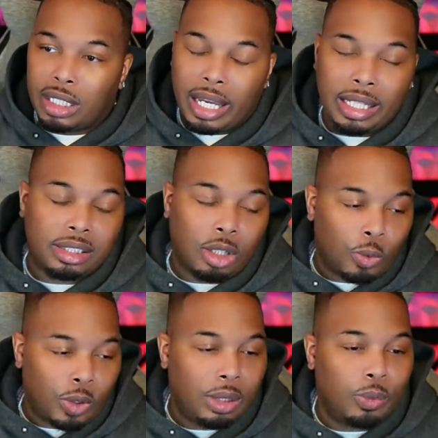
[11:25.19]
And so
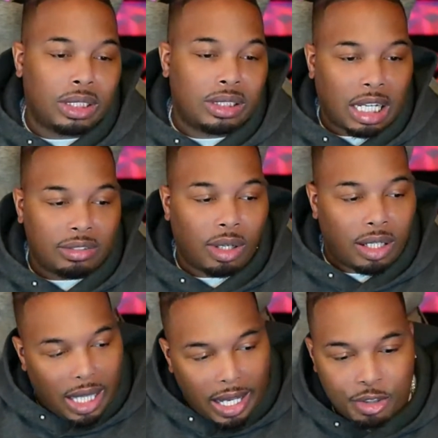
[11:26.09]
really with the South Star
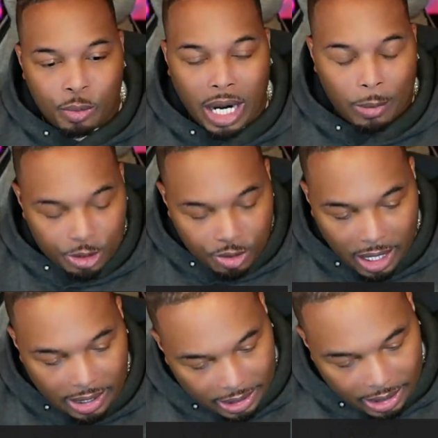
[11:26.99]
Classroom, what I was
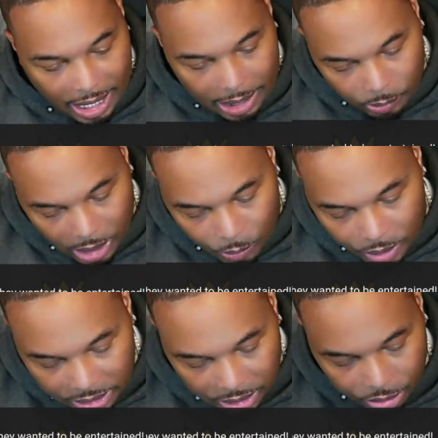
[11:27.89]
trying to get at and what I
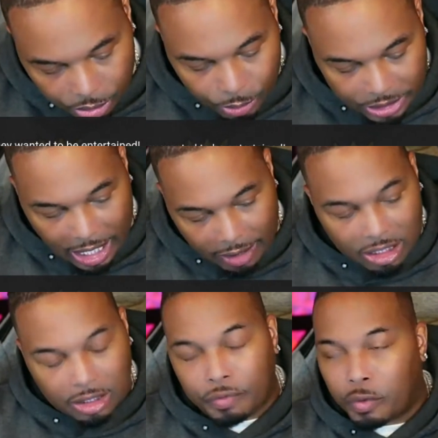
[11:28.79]
wanted to do is have
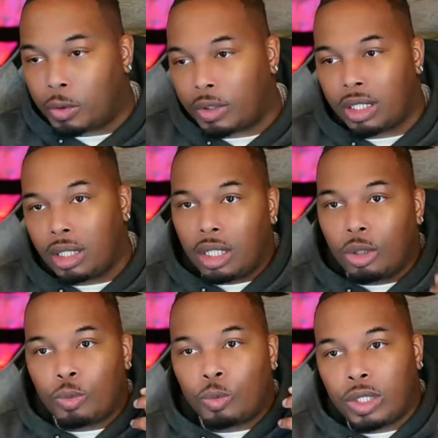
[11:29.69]
these four
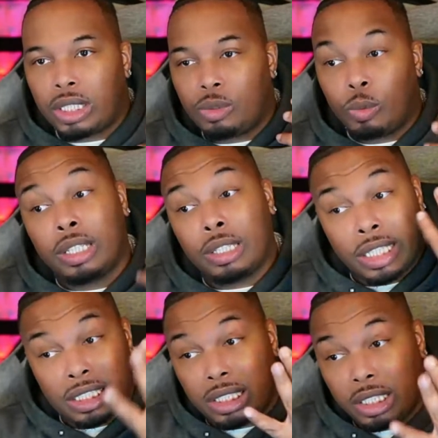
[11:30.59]
really, well,
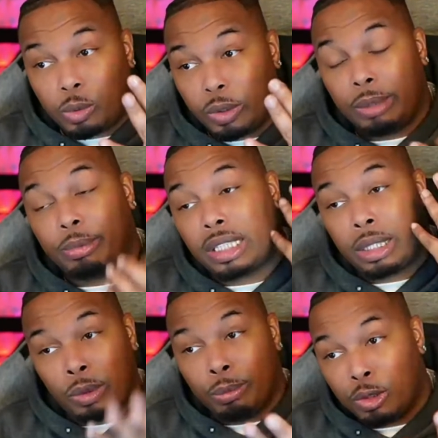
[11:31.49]
initially three, but then
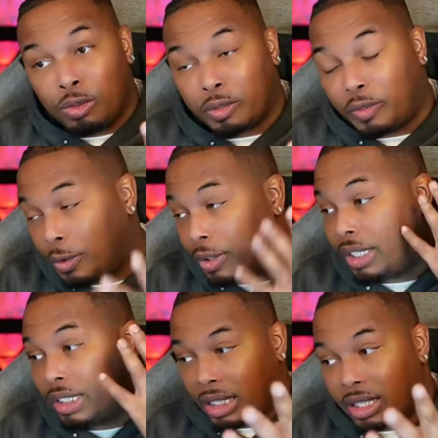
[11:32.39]
we moved to
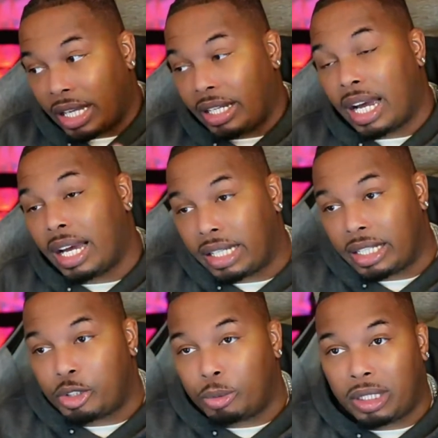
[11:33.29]
four. Thank God that
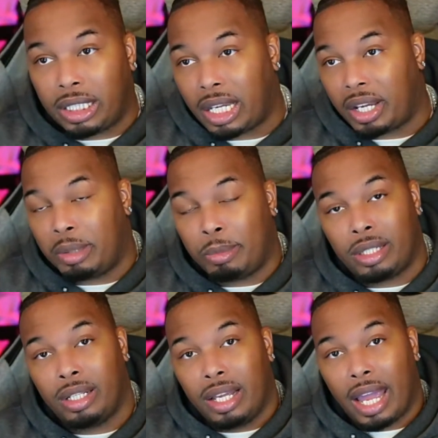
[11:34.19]
Jubilee came
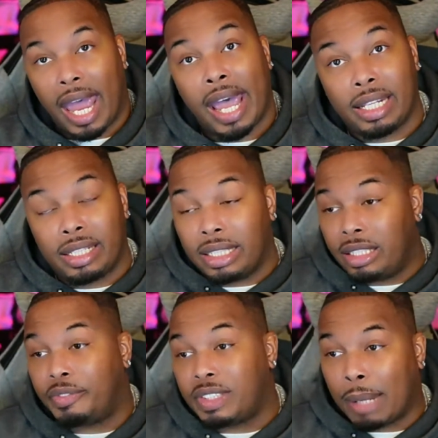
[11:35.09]
and added a
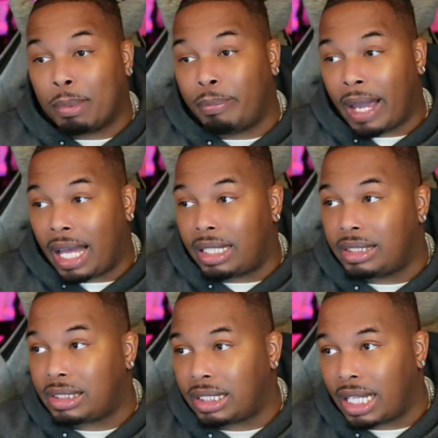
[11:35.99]
different type of
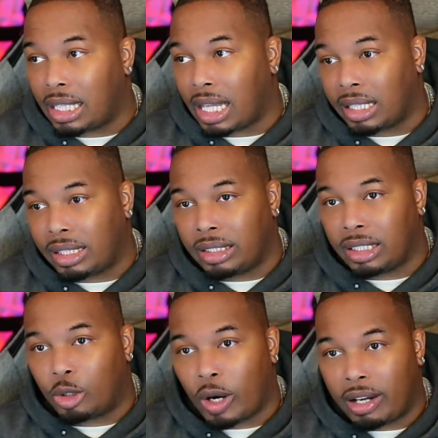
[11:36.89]
balance. And I think the
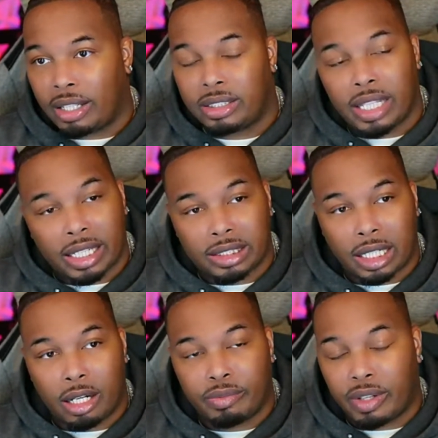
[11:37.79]
crowd has taken to
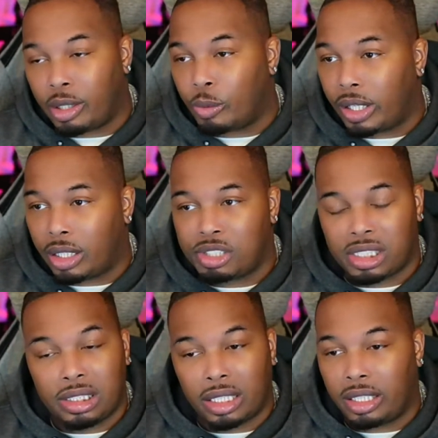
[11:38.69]
her very well.
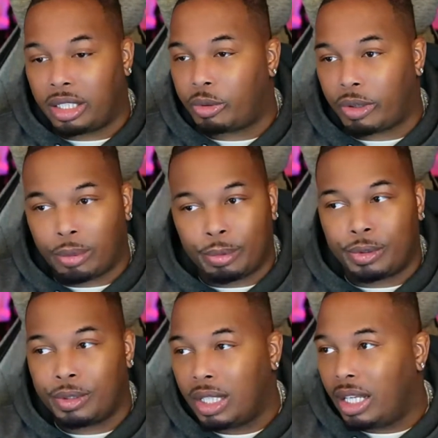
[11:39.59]
She's done an
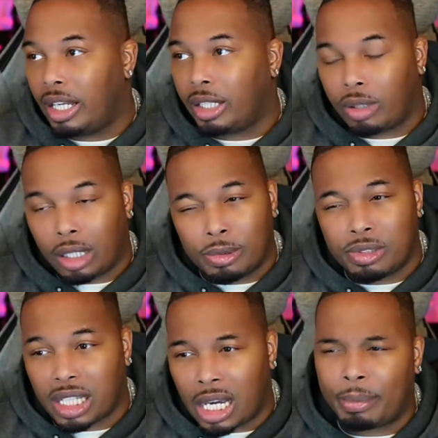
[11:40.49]
incredible
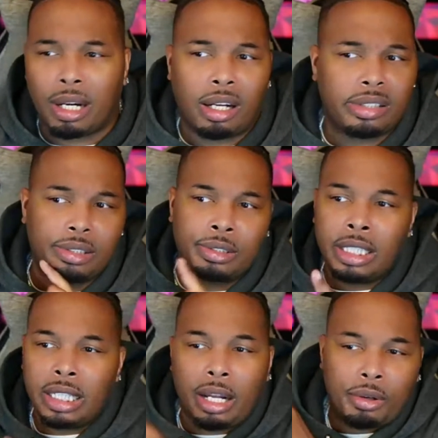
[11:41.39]
job. And also,
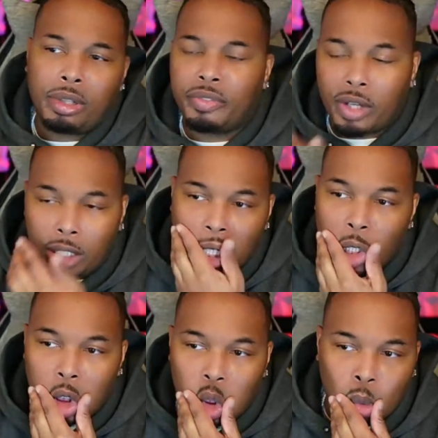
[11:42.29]
I don't know if y'all
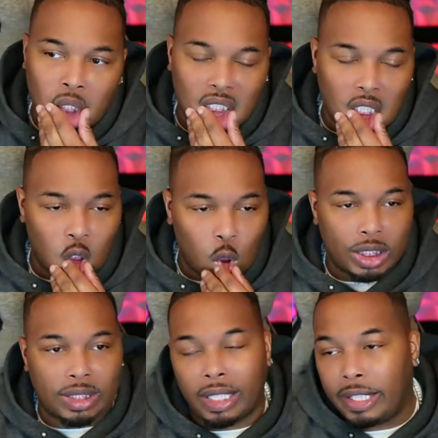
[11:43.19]
know, Jubilee is also a
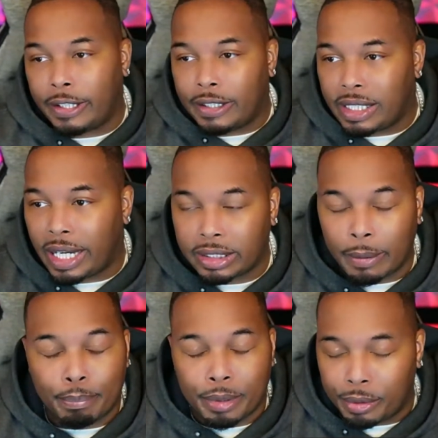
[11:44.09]
singer. She has a
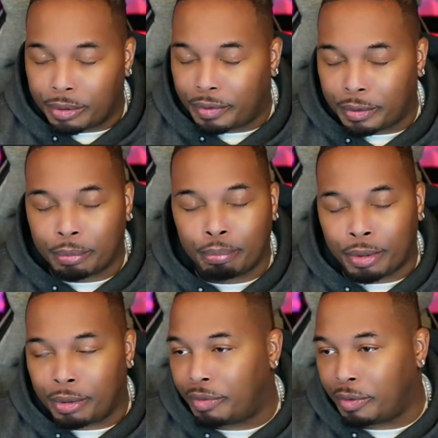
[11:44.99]
beautiful,
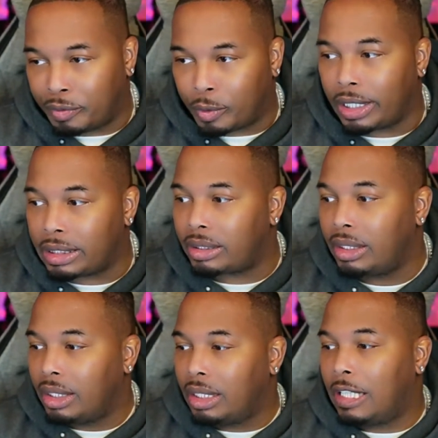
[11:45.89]
beautiful voice.
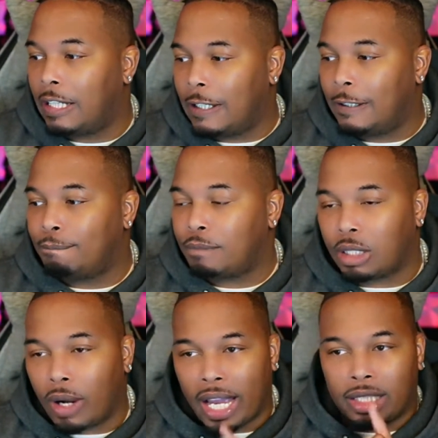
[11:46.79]

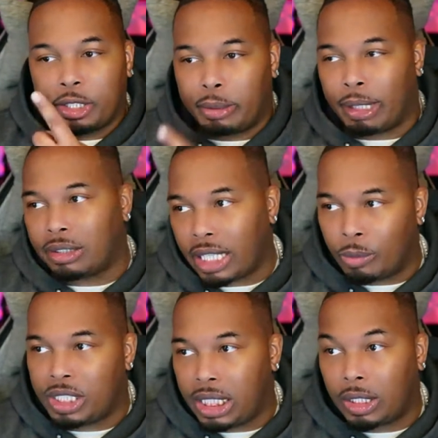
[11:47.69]
So ask her about that
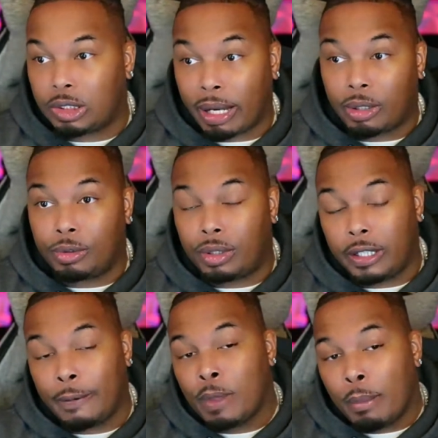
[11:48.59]
when she comes back on.
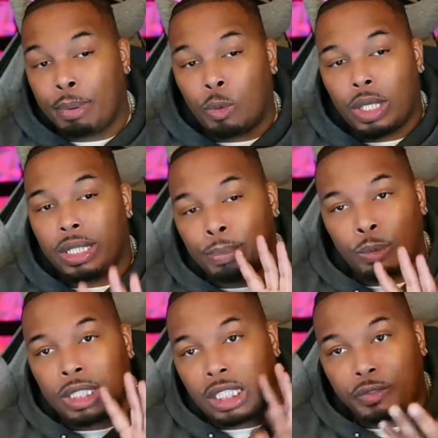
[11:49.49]
But
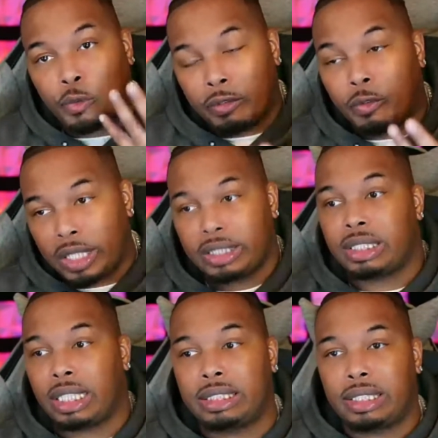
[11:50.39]
with these four voices
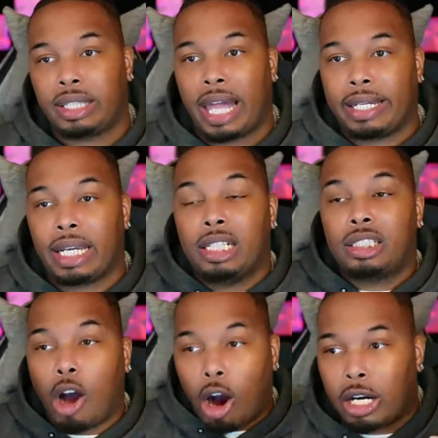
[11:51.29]
is to like
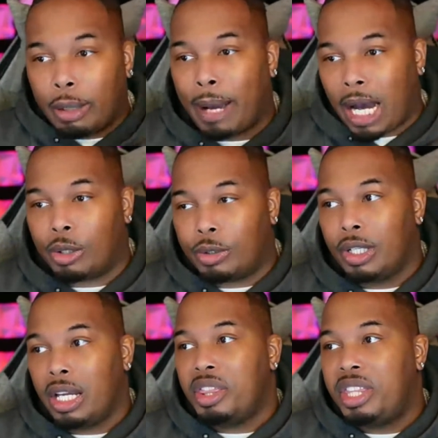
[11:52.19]
talk about
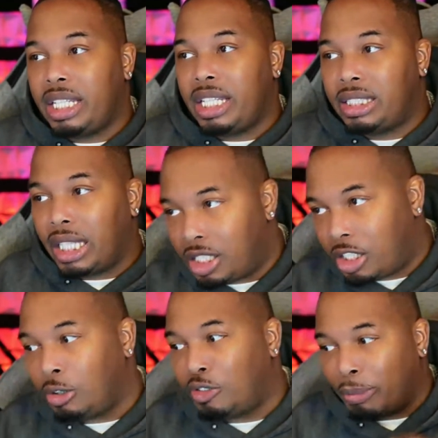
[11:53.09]
these
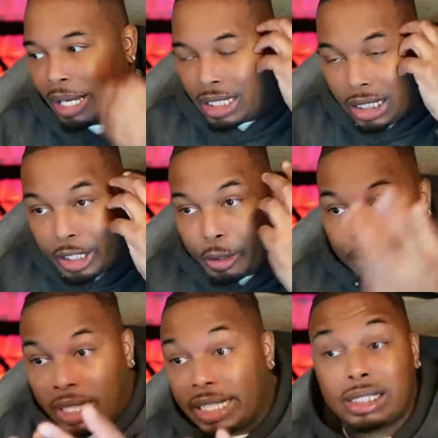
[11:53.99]
issues from a clear
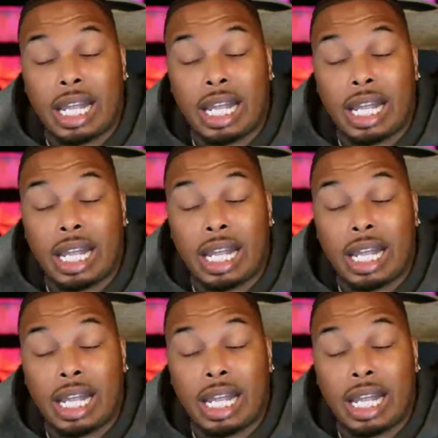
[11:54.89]
place.